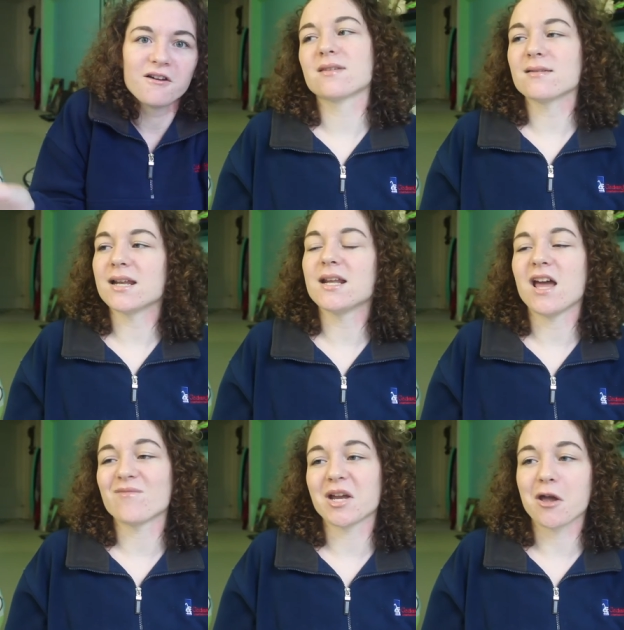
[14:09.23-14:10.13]
Since I didn't
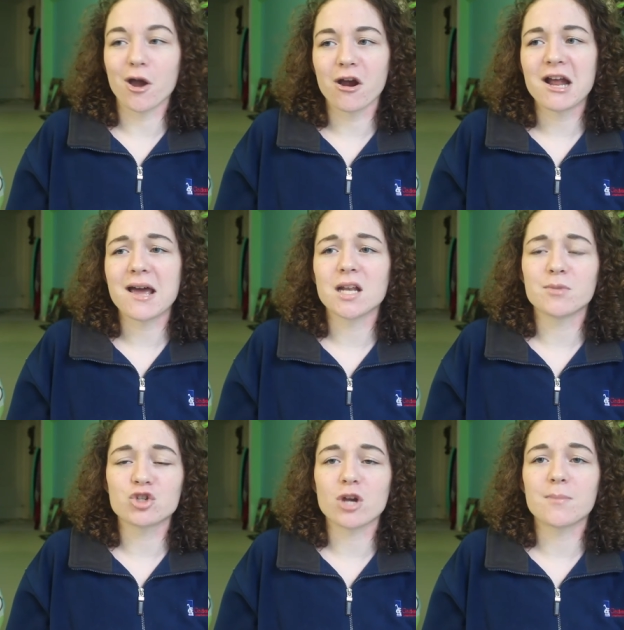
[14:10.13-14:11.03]
have my car and had to
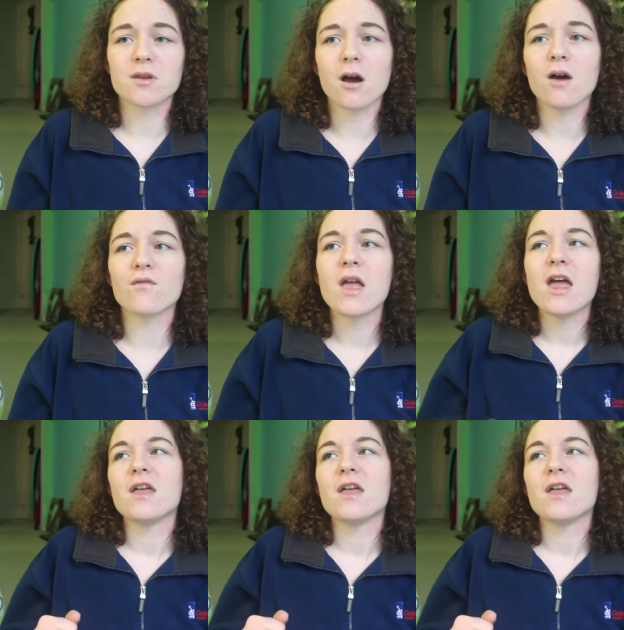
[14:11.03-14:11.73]
be dropped off,